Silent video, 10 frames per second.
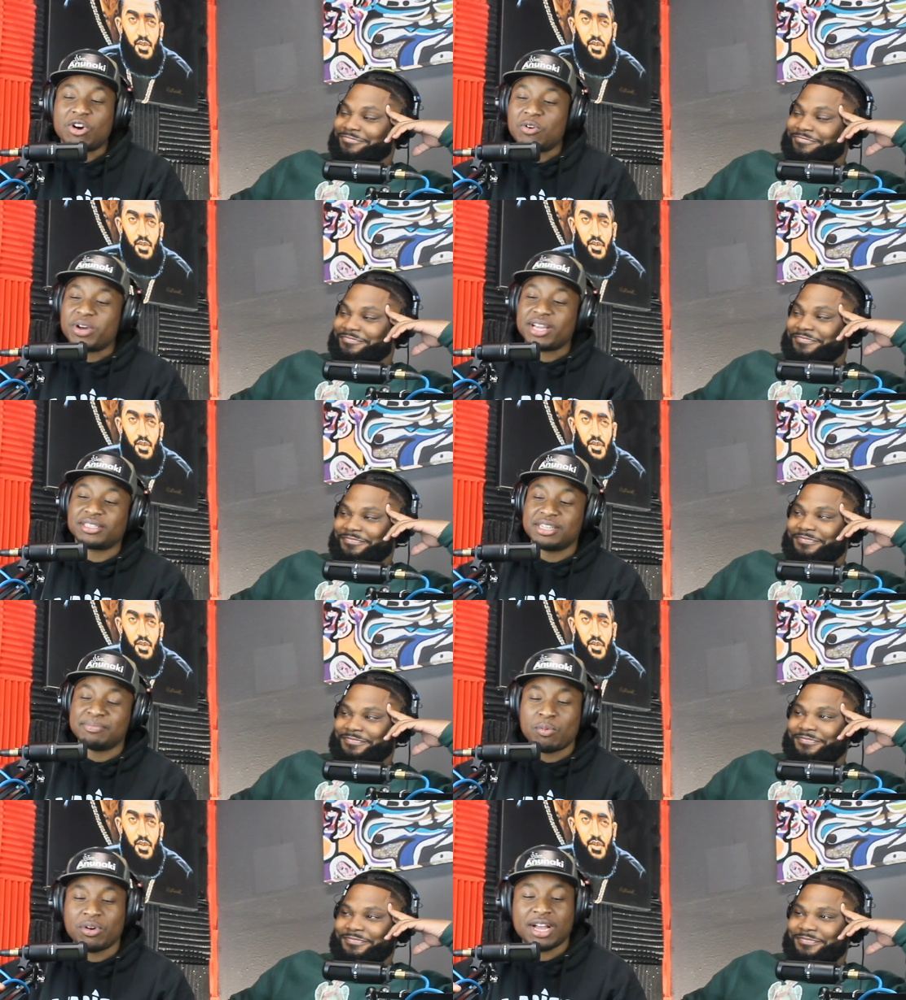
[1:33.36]
Speaker 1: always good,
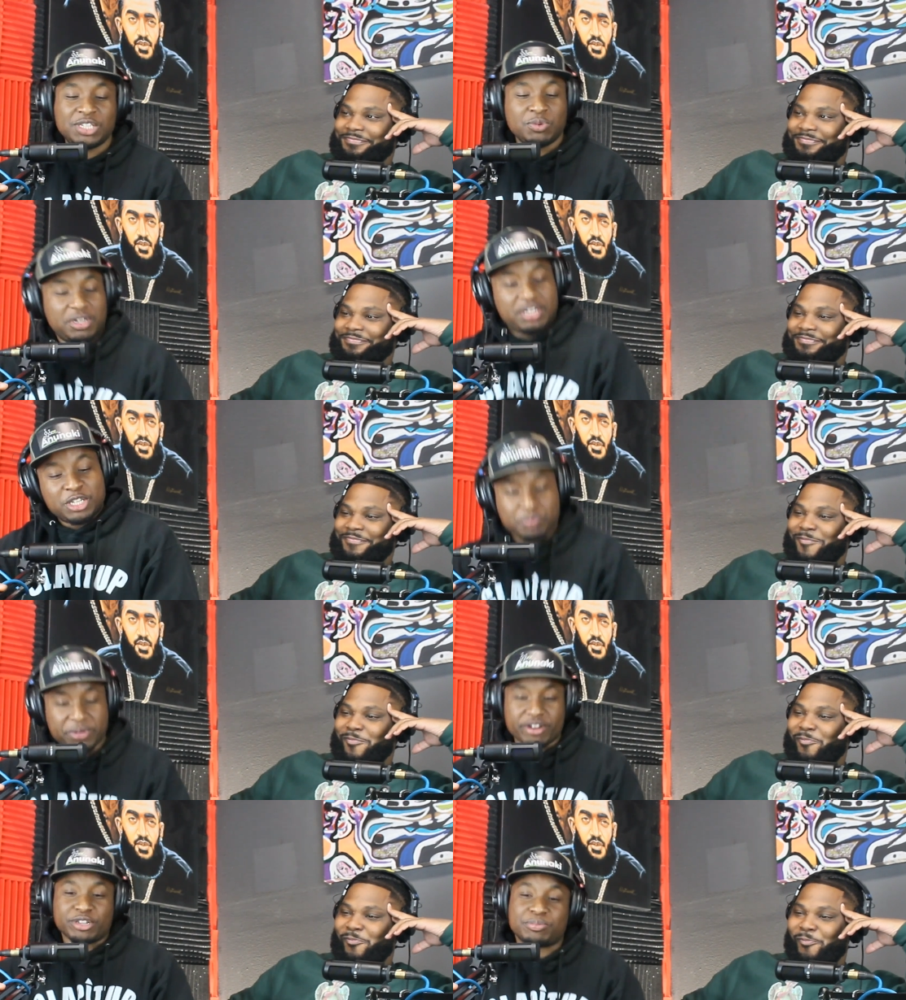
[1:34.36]
man. What got you in good
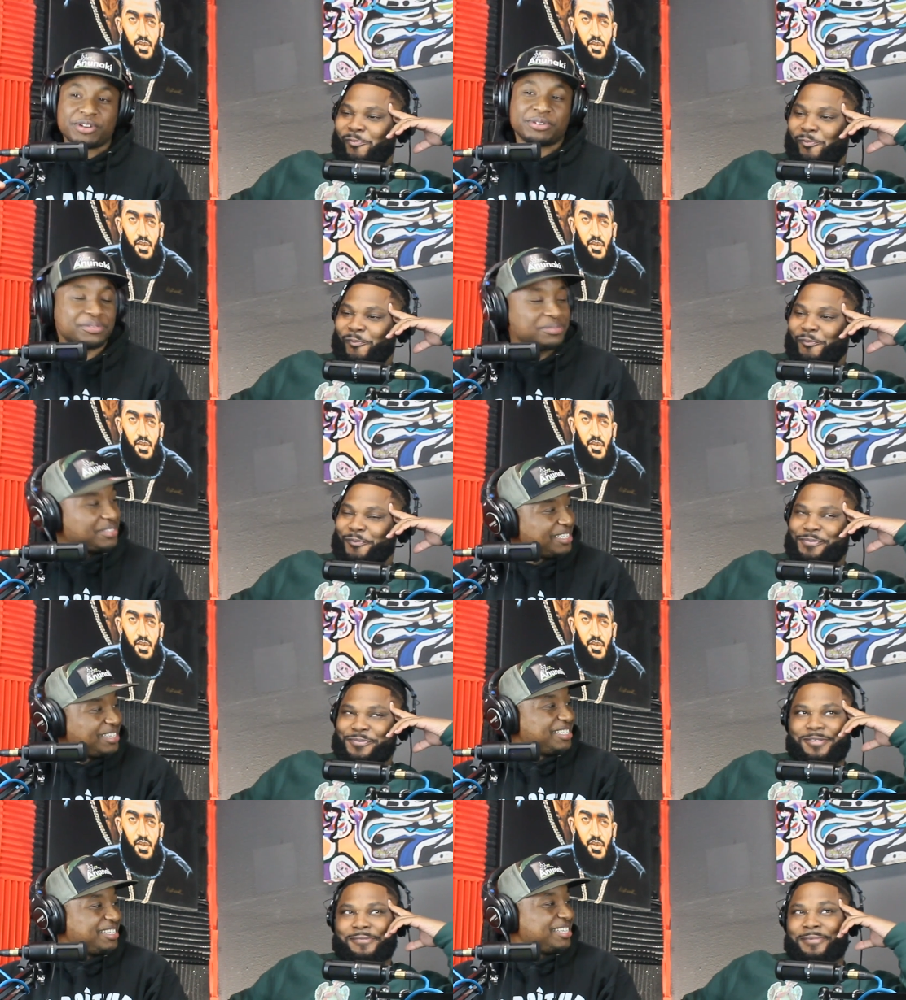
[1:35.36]
spirits, bro?
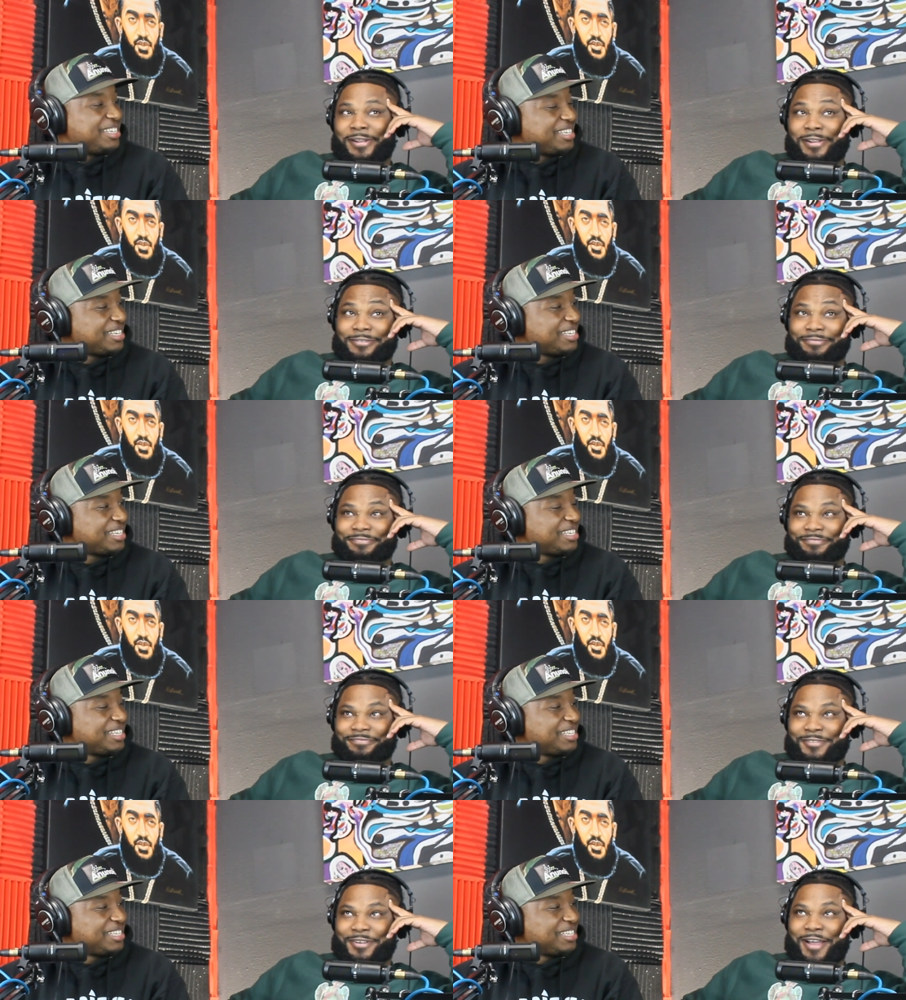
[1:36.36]
Speaker 2: Man,
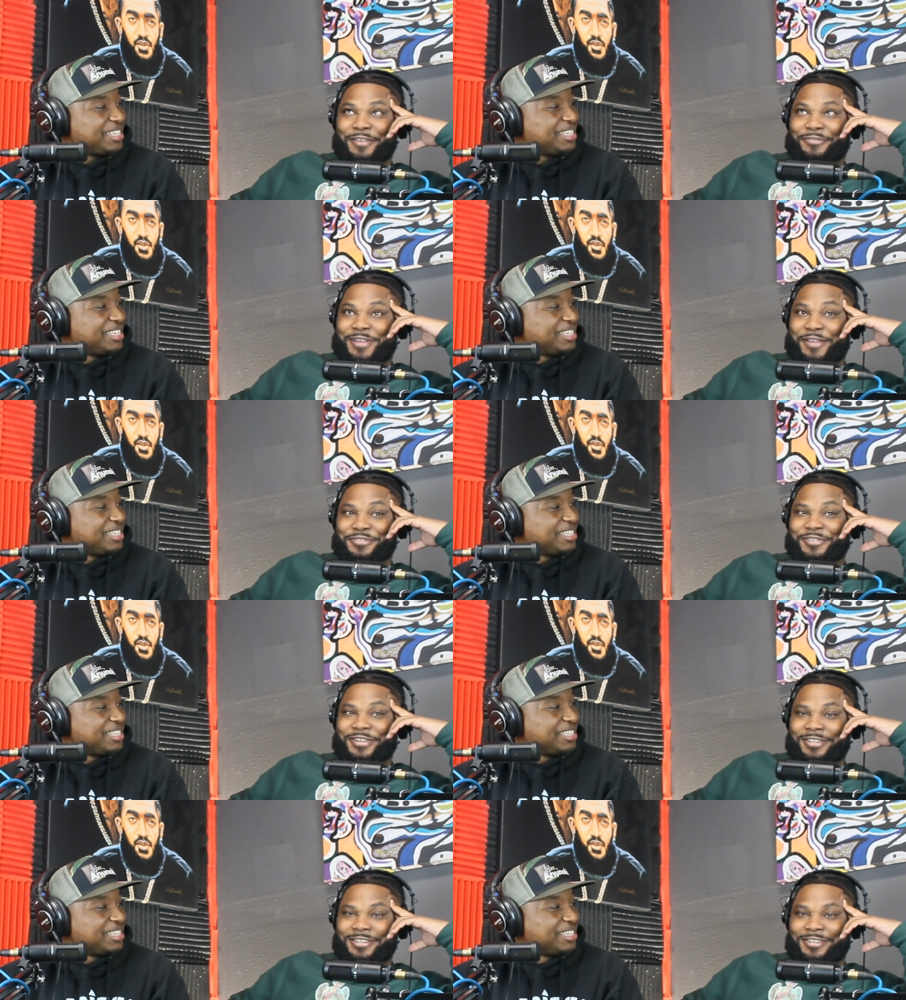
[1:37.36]
life. Life's
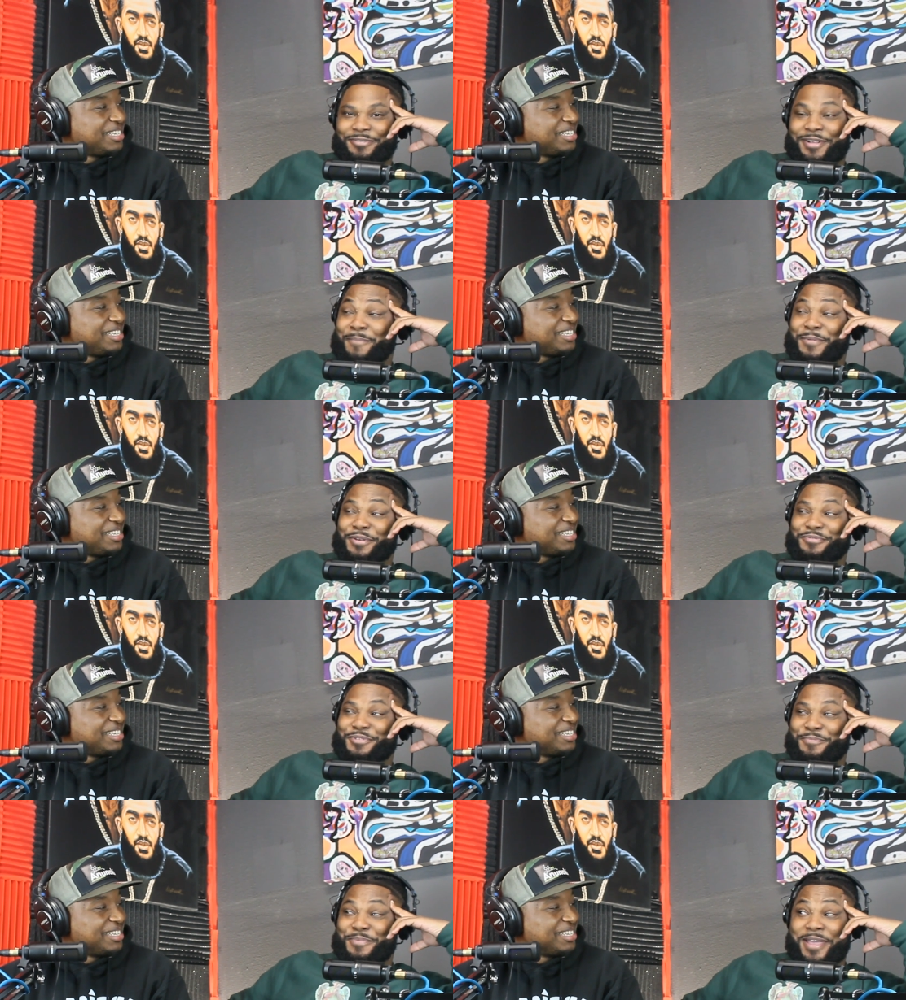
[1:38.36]
going good. Got me a new
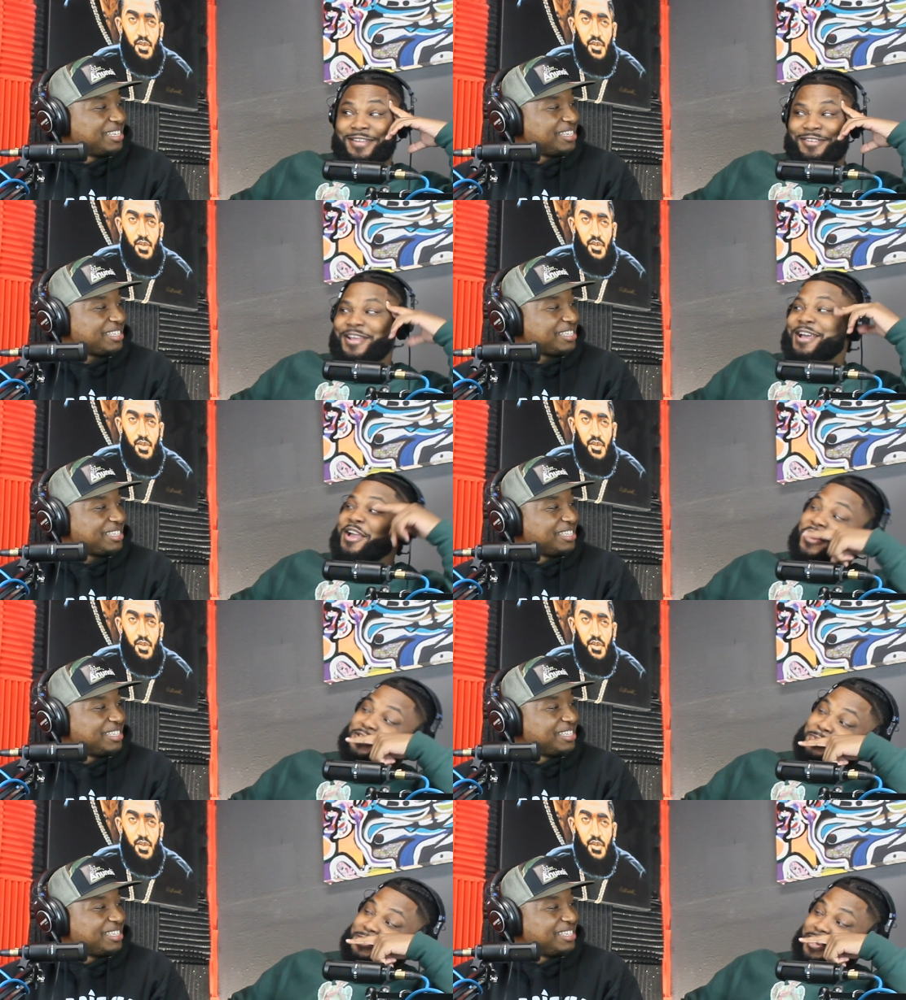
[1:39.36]
little pet. You know, I
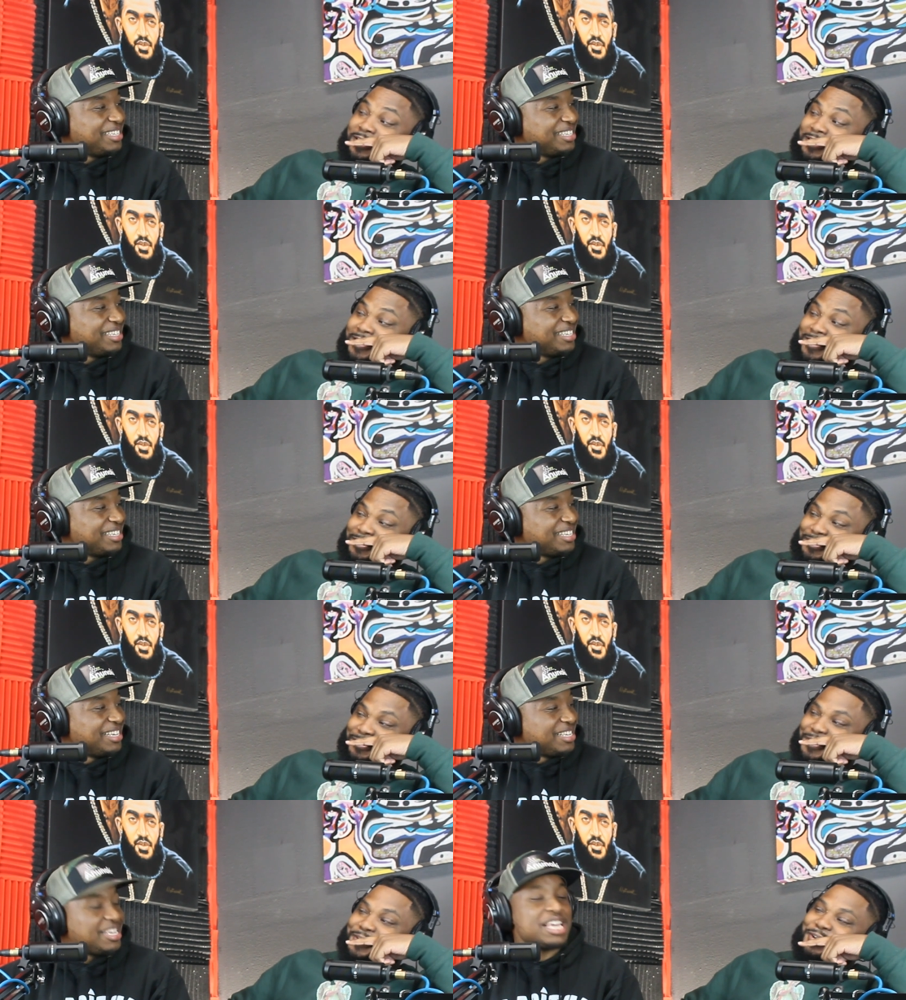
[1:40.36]
used to be scared of
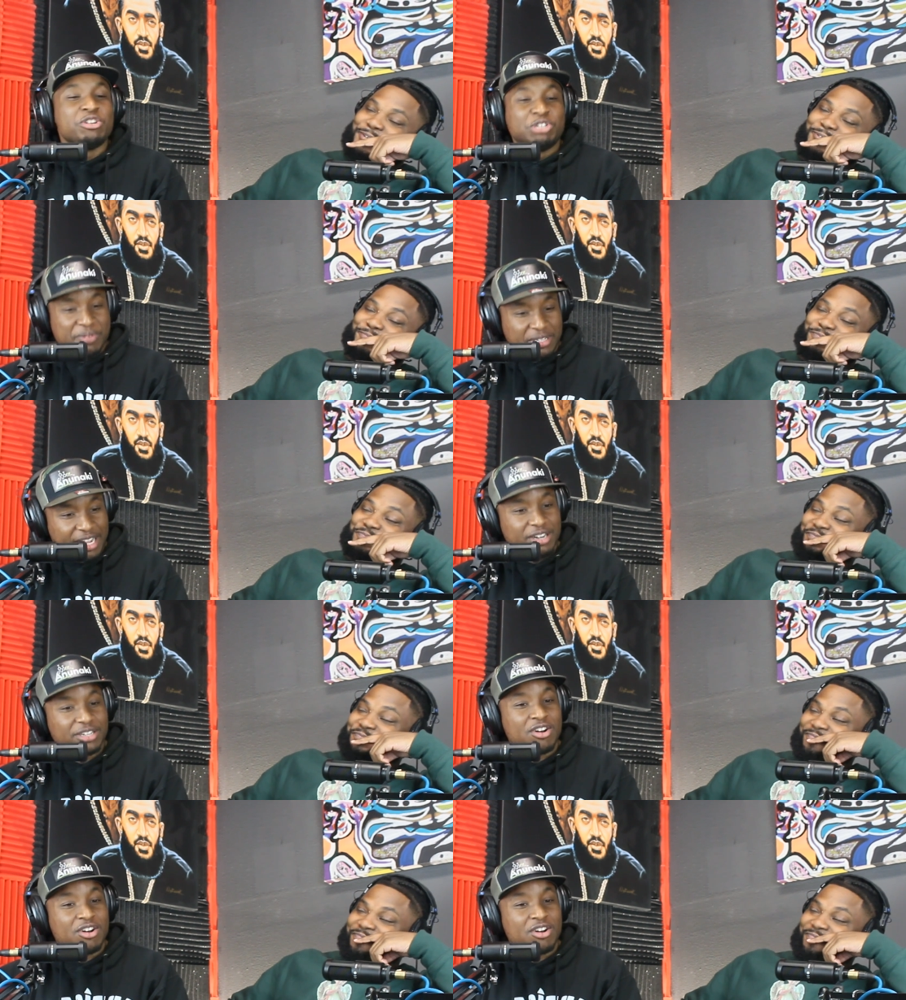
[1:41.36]
dogs.
Speaker 1: Yeah, you used to be scared of